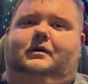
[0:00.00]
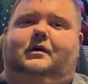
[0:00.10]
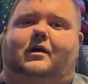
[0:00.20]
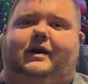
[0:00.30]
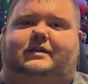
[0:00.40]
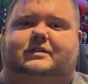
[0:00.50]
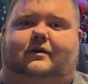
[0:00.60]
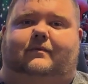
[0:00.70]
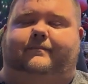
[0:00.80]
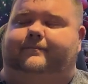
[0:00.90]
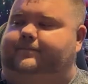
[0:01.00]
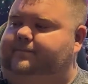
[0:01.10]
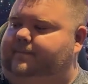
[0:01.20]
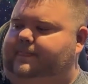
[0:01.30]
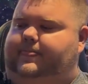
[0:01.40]
all right, so
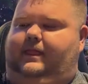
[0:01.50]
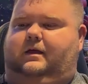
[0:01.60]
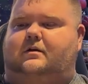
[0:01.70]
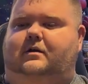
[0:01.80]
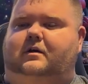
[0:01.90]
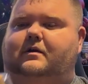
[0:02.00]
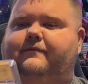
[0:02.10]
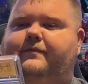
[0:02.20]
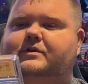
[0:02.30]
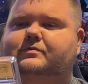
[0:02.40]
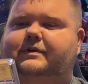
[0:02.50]
first